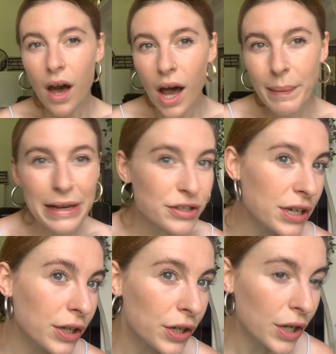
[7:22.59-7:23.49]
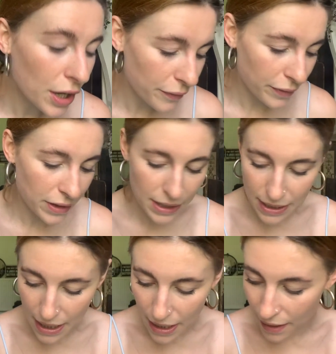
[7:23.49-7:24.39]
I'm actually going to go for
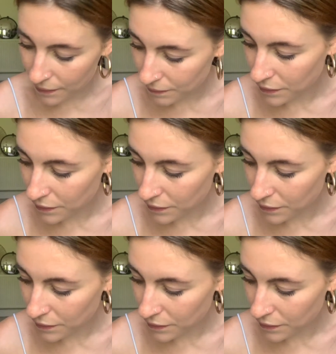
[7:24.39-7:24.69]
the